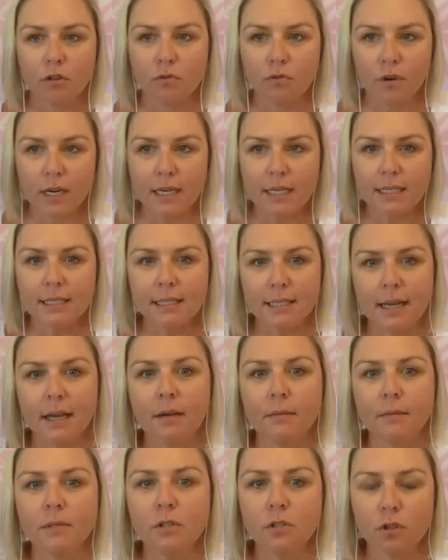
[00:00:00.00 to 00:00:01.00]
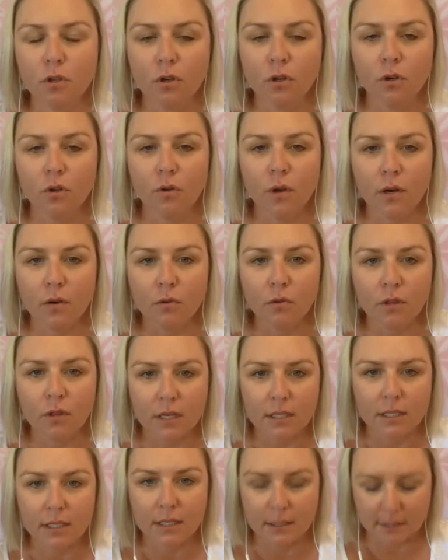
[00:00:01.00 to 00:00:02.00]
3 steps to an
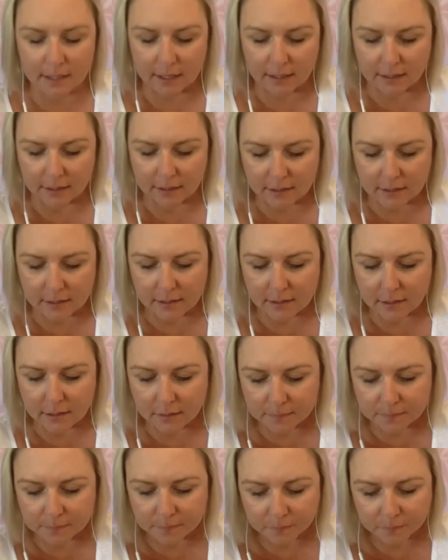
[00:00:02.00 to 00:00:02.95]
authentic selling system